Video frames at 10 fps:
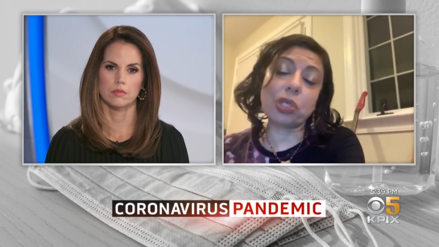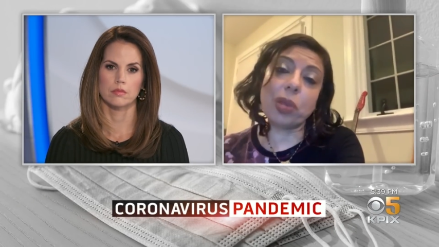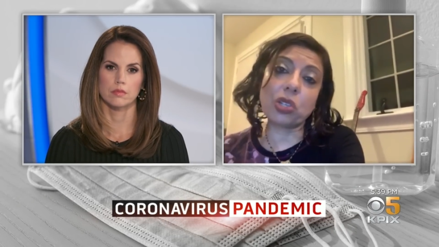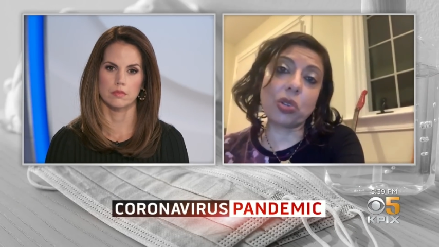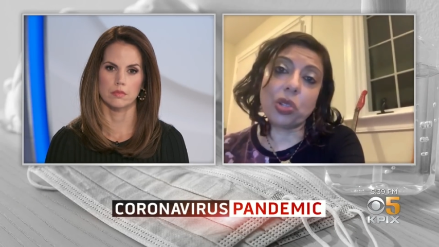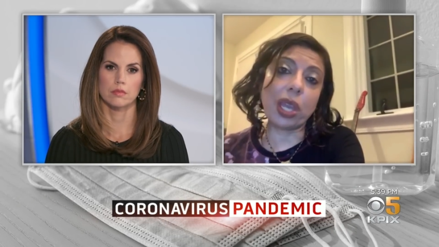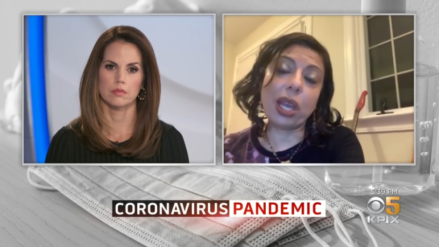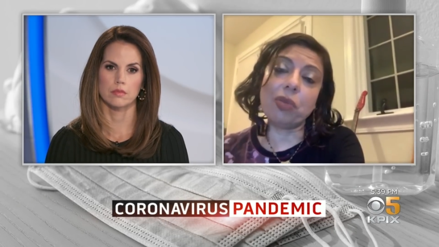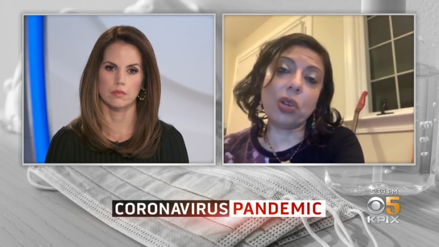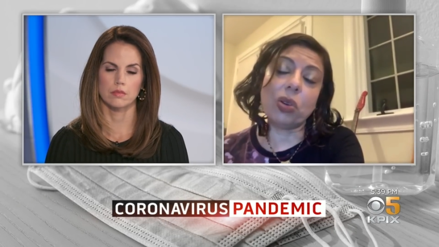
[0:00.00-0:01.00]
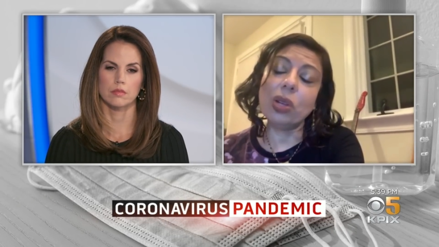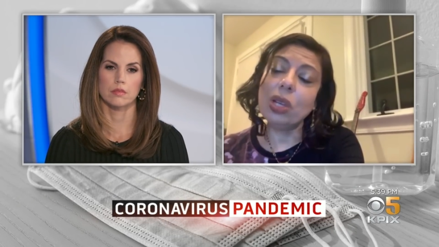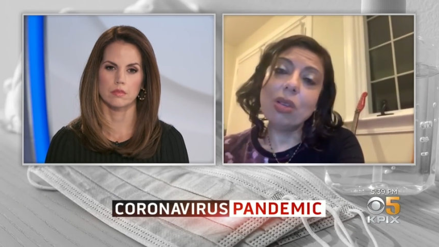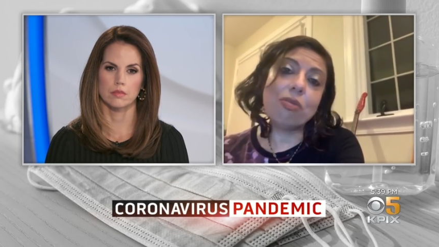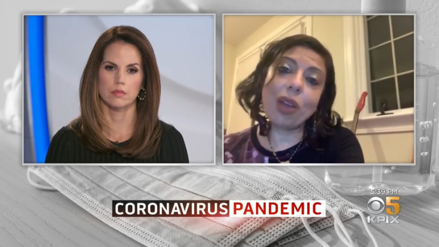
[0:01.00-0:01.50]
Speaker 1: sure that they have no
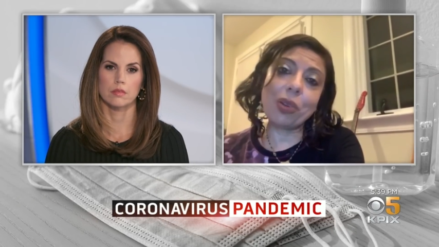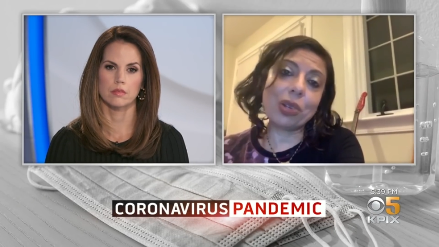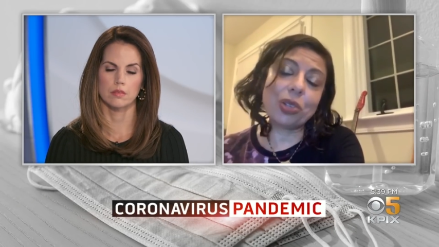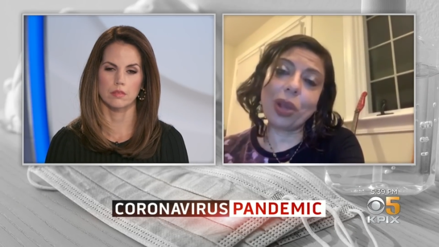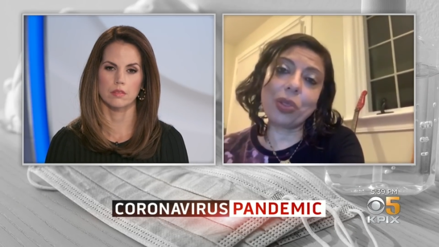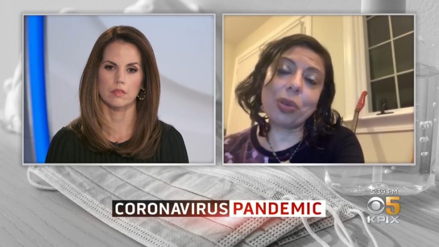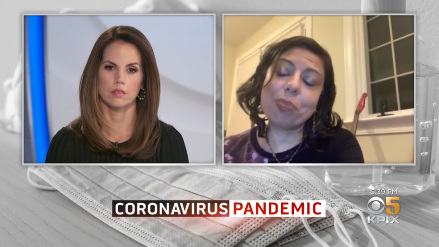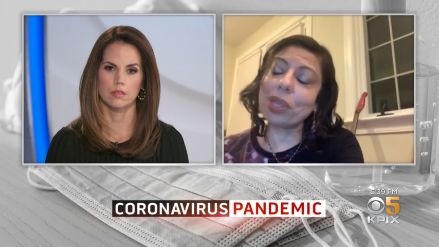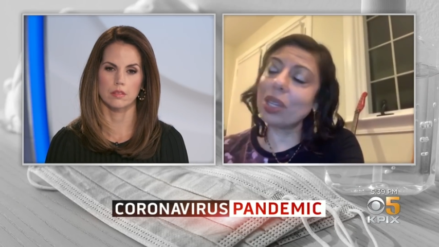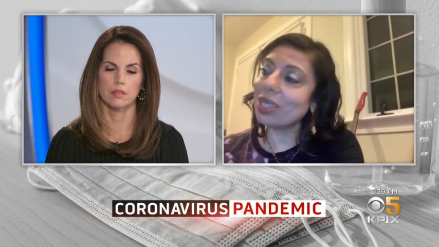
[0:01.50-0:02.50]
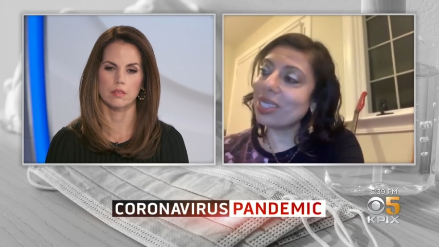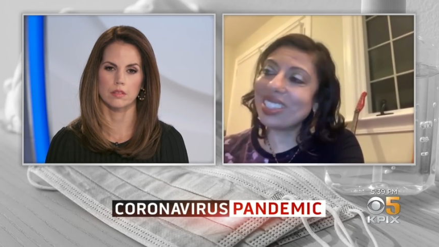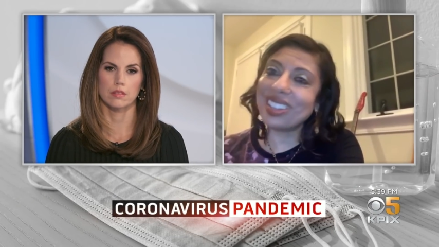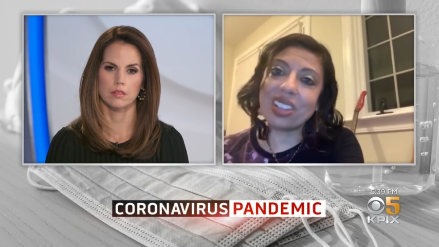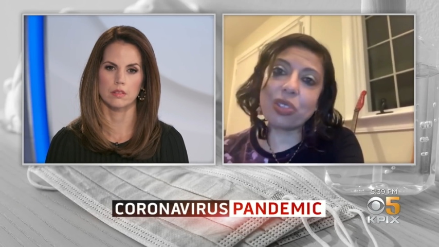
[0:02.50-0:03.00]
virus around them
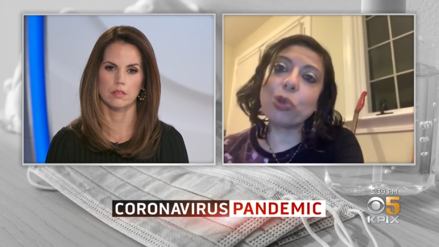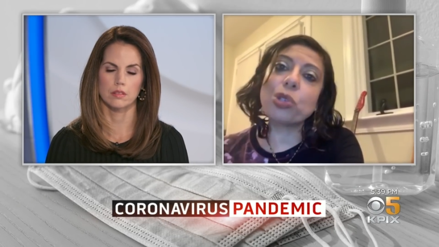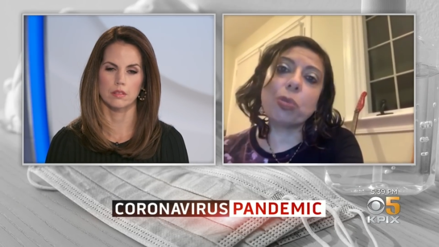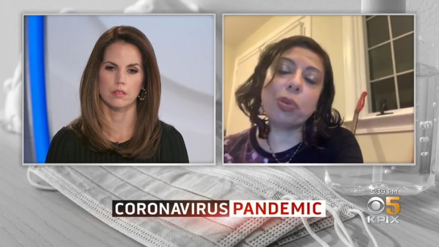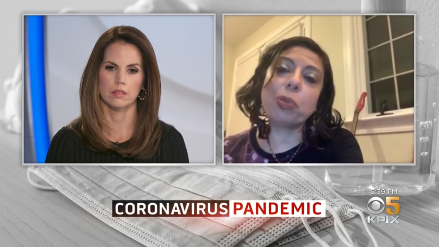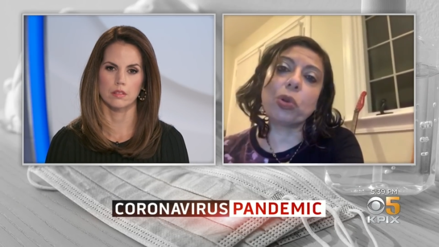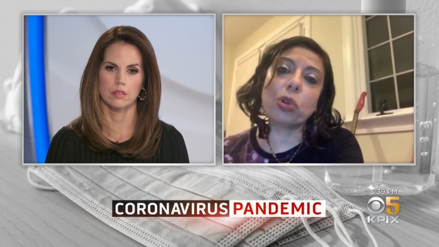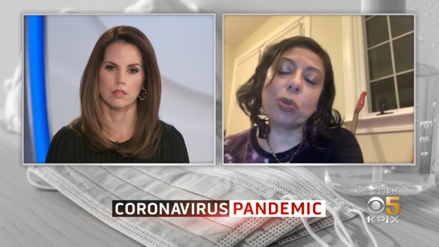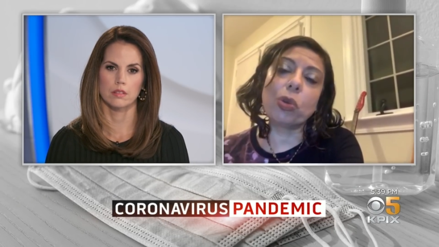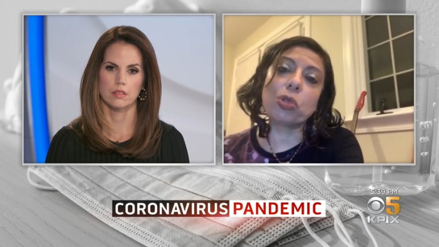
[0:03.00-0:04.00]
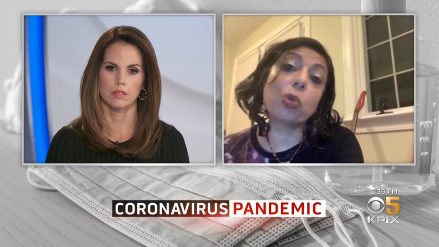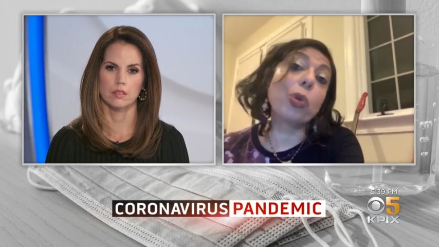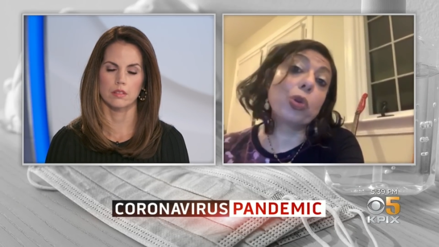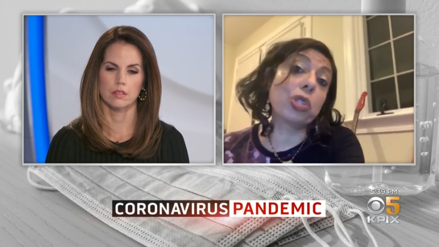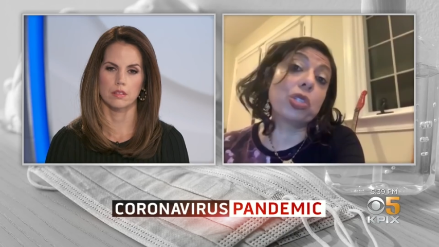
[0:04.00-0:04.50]
because uh, those are the people who are most we're
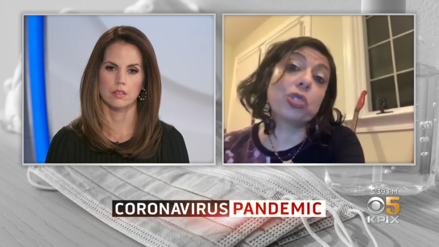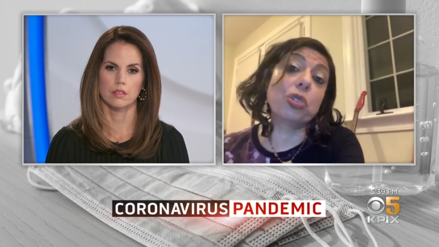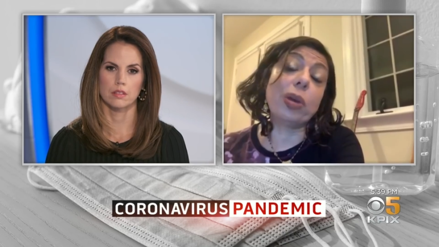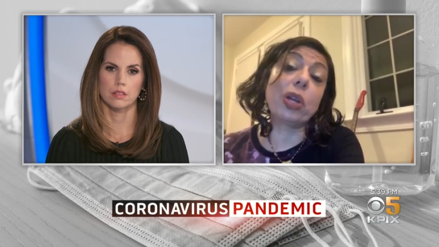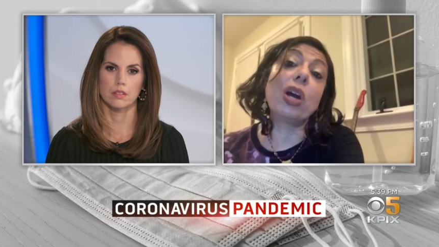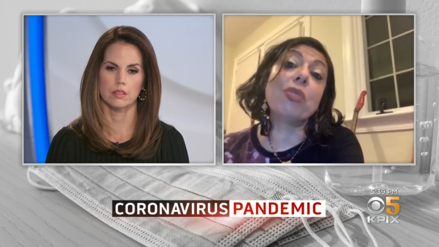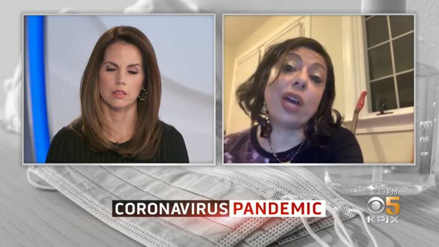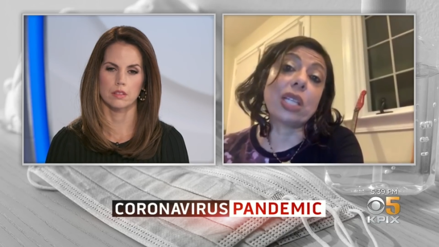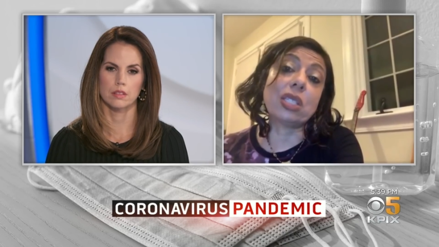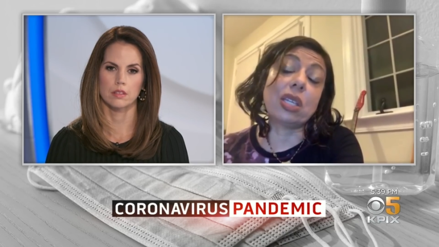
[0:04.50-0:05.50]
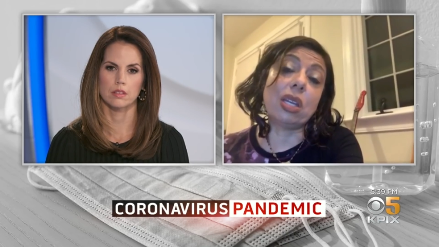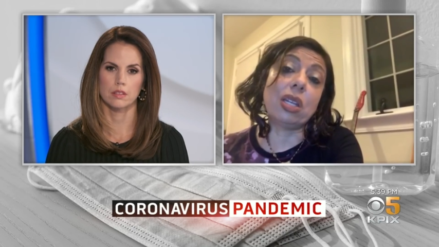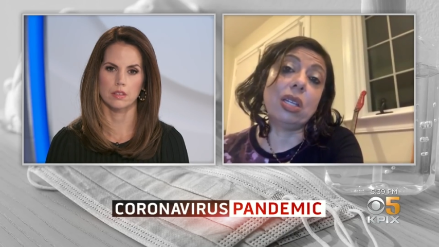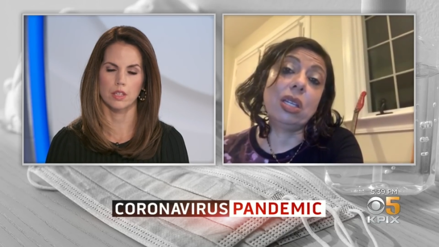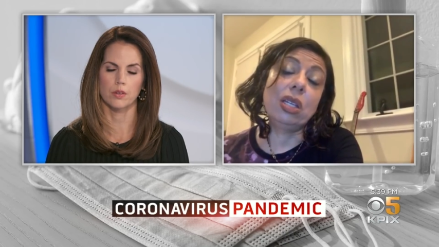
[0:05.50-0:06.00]
most concerned about
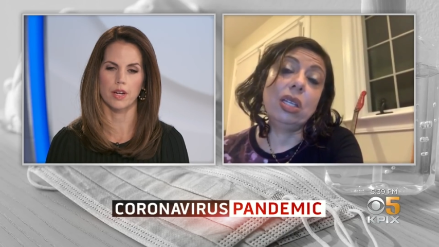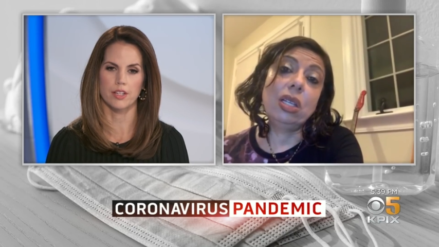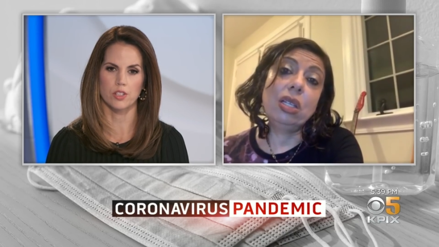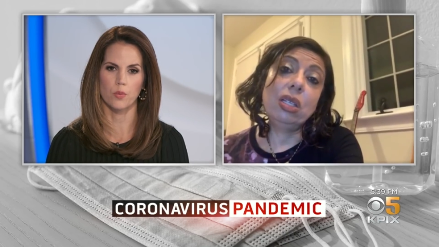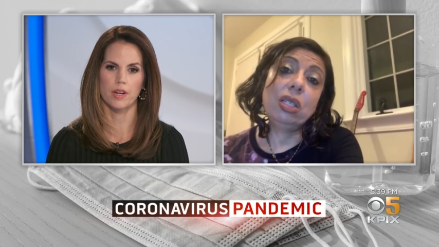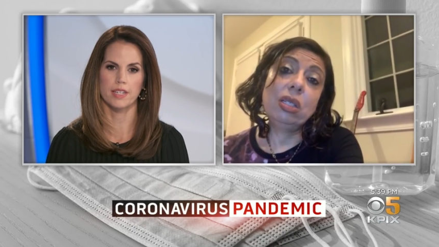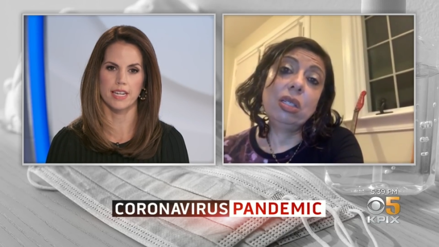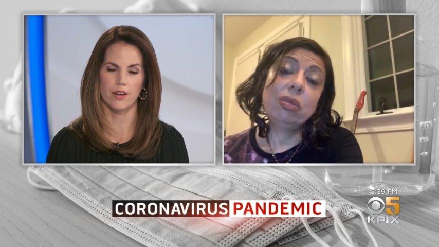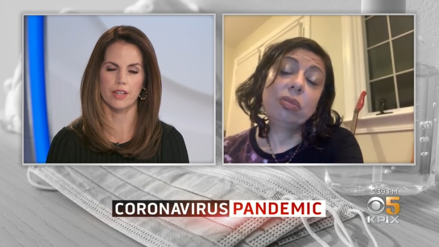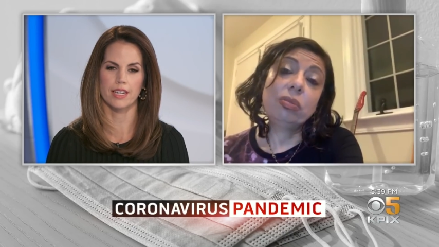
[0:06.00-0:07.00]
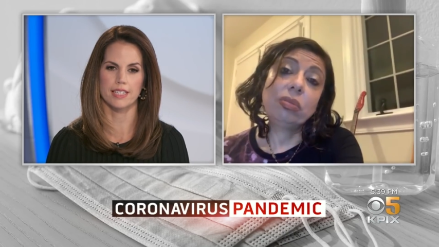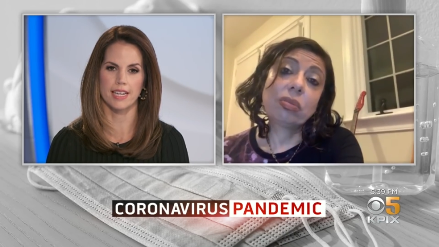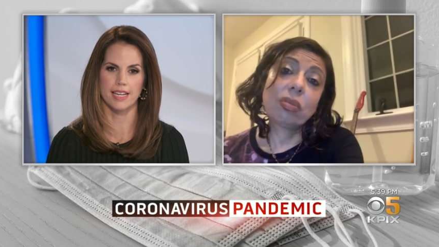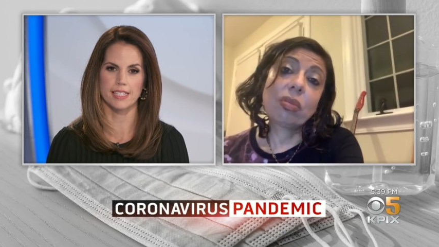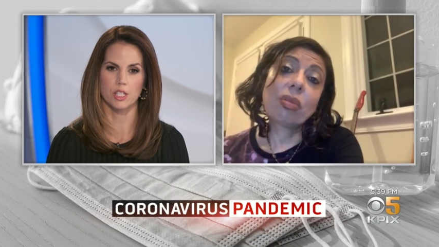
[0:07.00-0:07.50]
unvaccinated.
Speaker 2: Okay, so when in doubt, get a test,